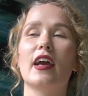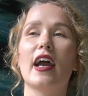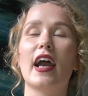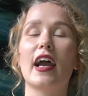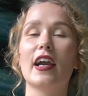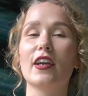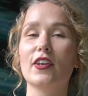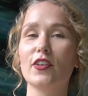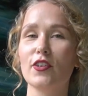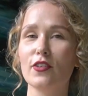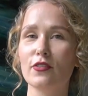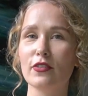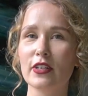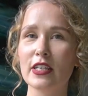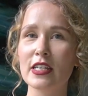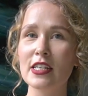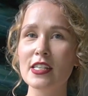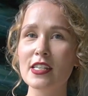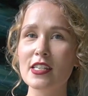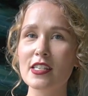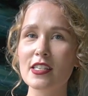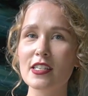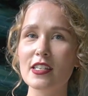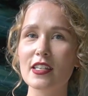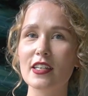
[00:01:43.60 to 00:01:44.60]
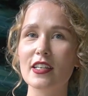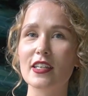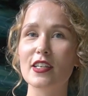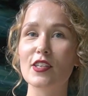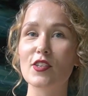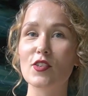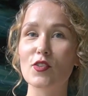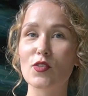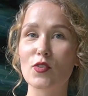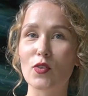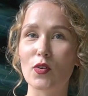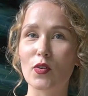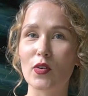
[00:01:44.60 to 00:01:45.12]
accurate
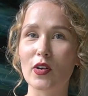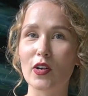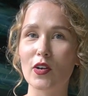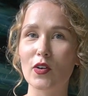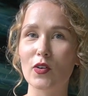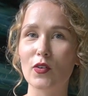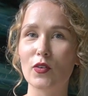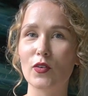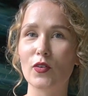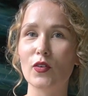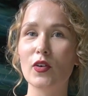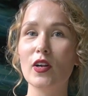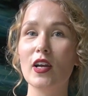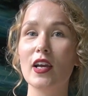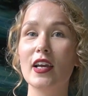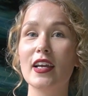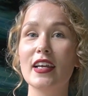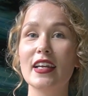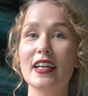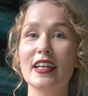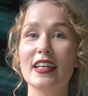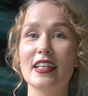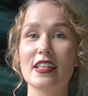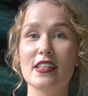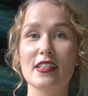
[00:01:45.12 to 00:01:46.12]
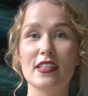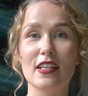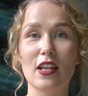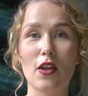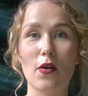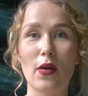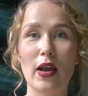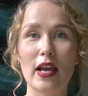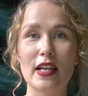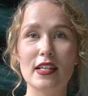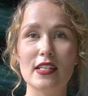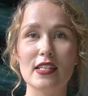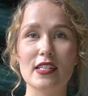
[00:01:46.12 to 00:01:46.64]
historical
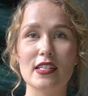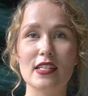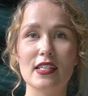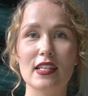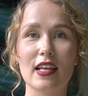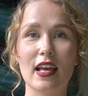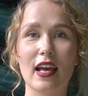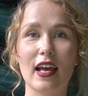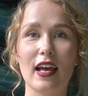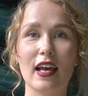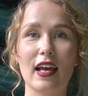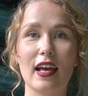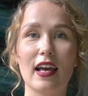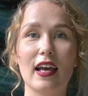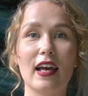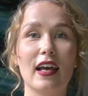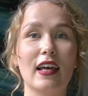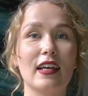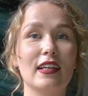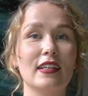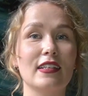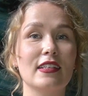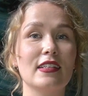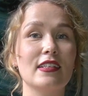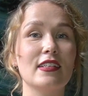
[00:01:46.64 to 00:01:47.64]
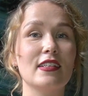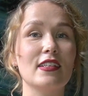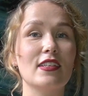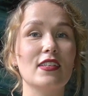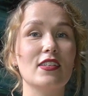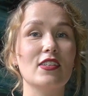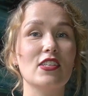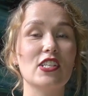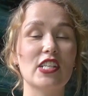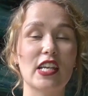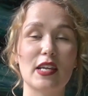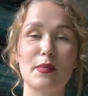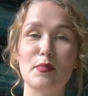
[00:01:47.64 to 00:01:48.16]
silhouettes and
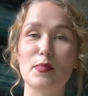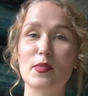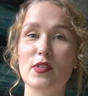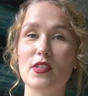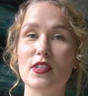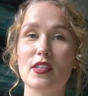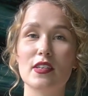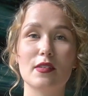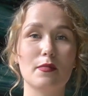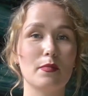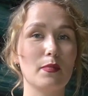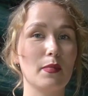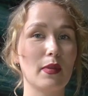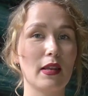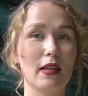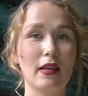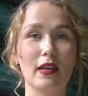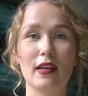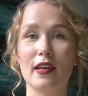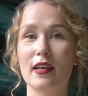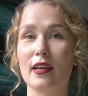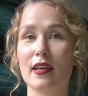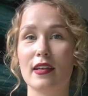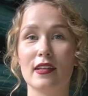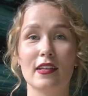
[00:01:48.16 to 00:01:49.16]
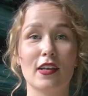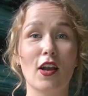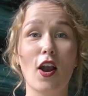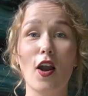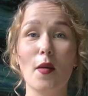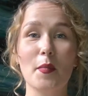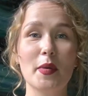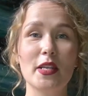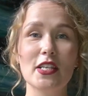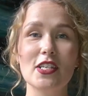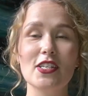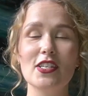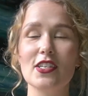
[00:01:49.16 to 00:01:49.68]
shapes and
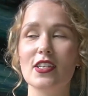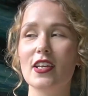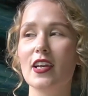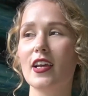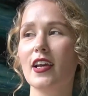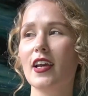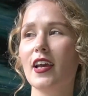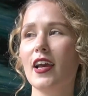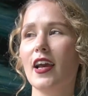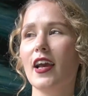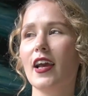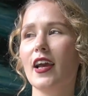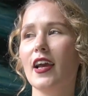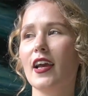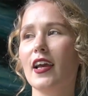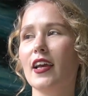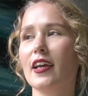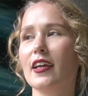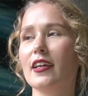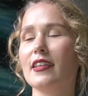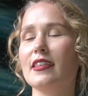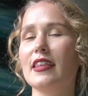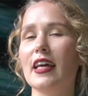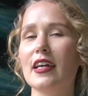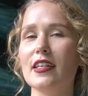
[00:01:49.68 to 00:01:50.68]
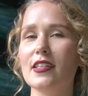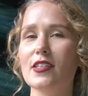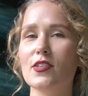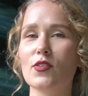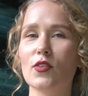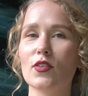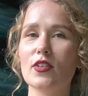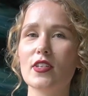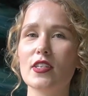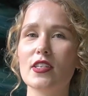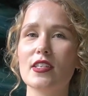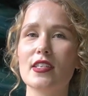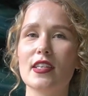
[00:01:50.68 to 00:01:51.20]
garments. That's
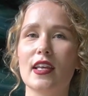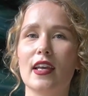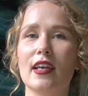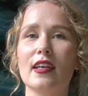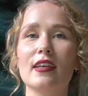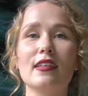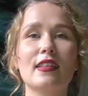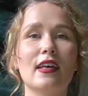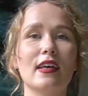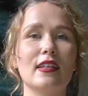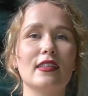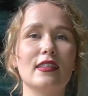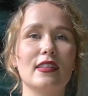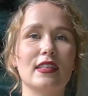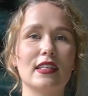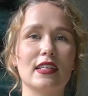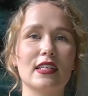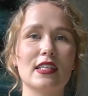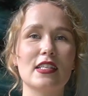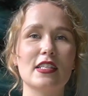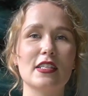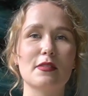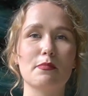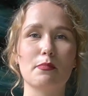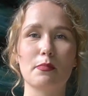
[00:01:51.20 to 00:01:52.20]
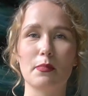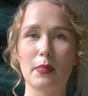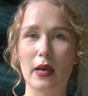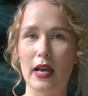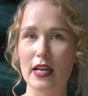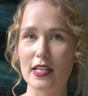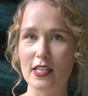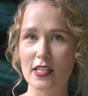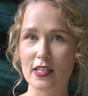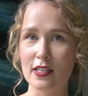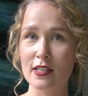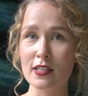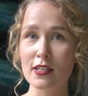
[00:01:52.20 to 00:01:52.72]
not to say that these
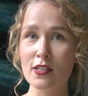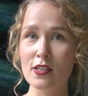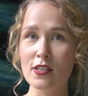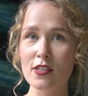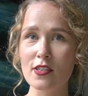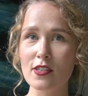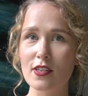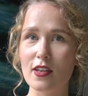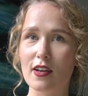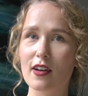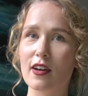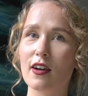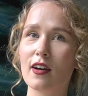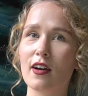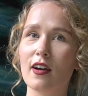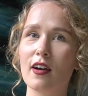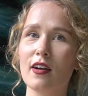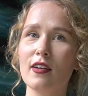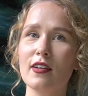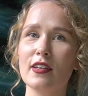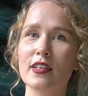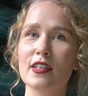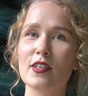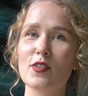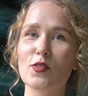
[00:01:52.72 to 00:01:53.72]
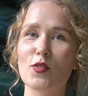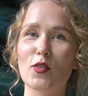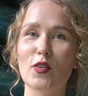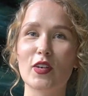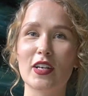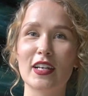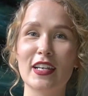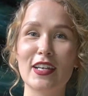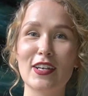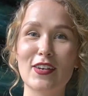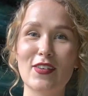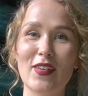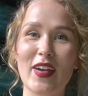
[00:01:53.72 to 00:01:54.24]
patterns are
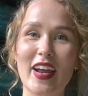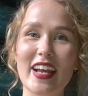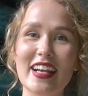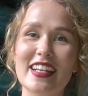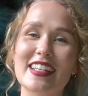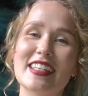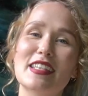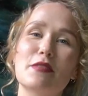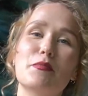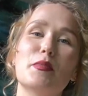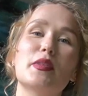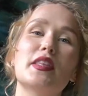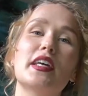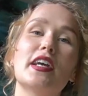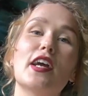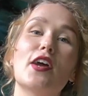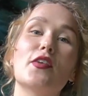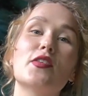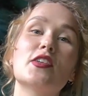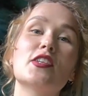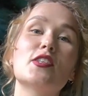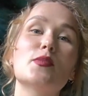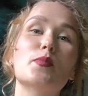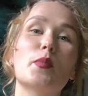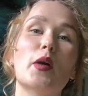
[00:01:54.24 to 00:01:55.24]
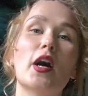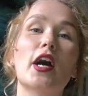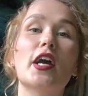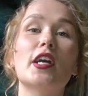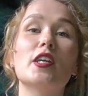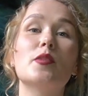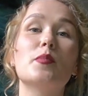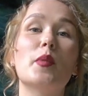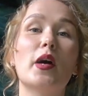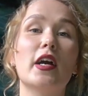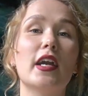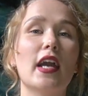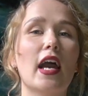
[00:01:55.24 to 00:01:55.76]
historically correct, but they are
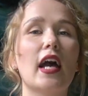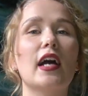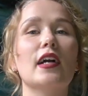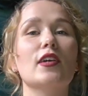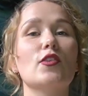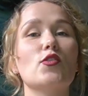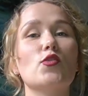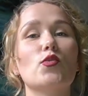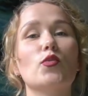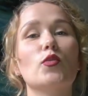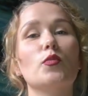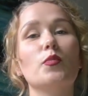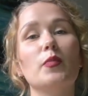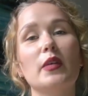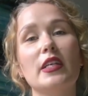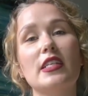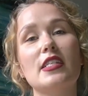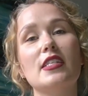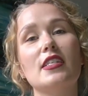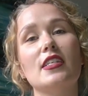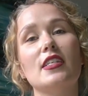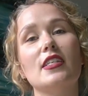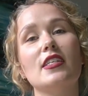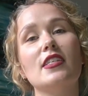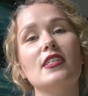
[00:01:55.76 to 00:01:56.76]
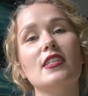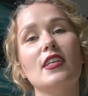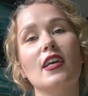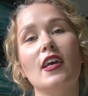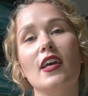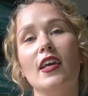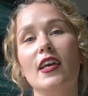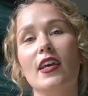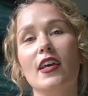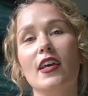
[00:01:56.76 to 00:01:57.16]
inspired by actual pieces